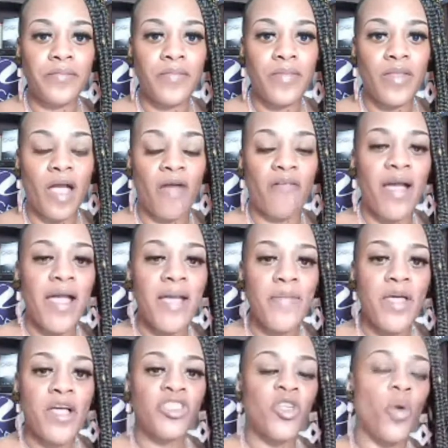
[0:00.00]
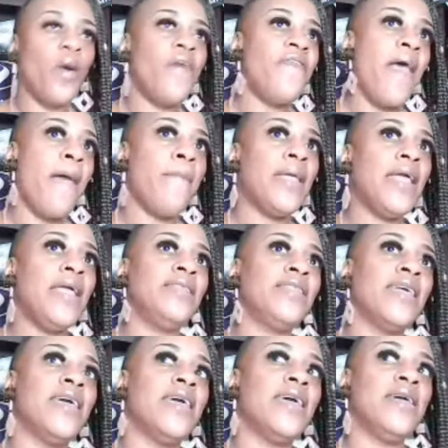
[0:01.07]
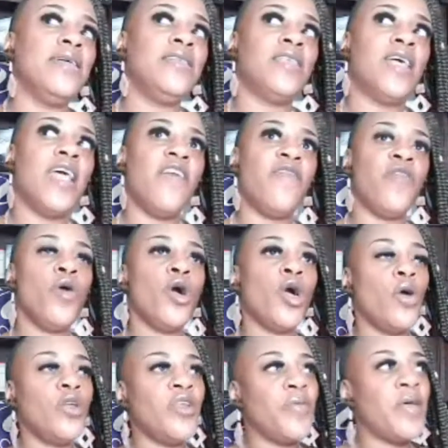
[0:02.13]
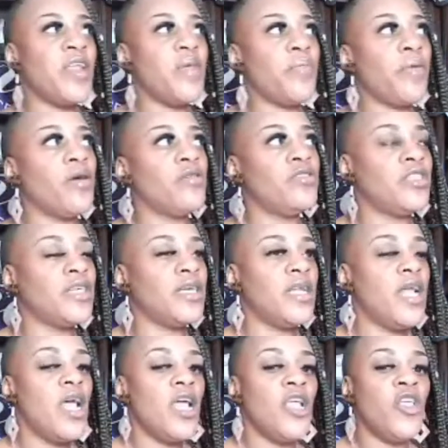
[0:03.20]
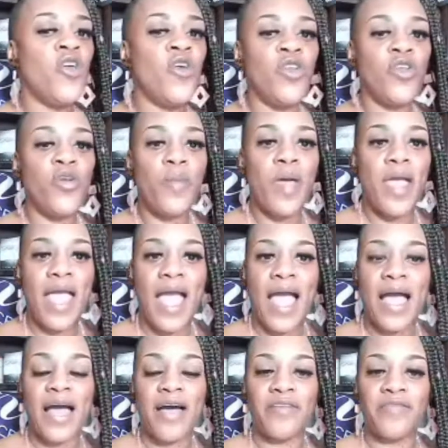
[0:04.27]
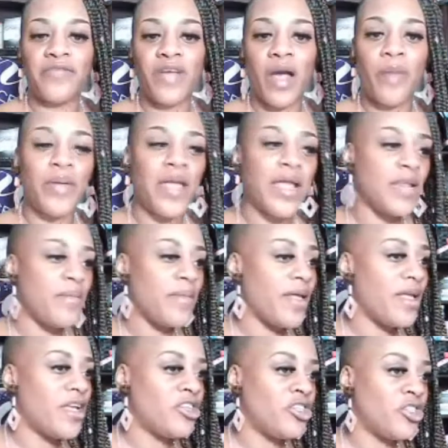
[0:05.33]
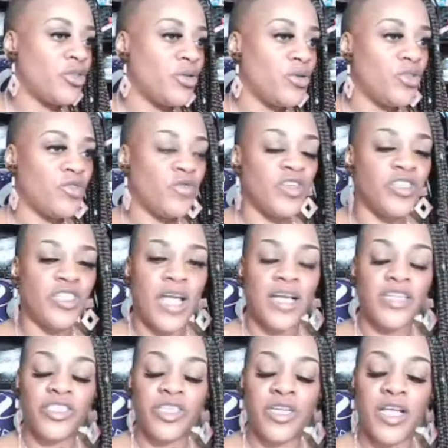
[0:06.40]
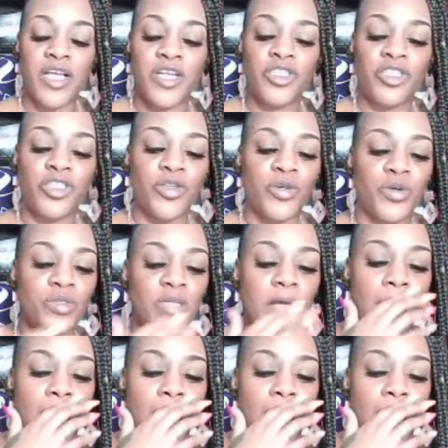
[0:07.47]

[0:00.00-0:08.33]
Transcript: All right. So what that means is, if you're a codependent person, you may have abandonment issues, rejection issues.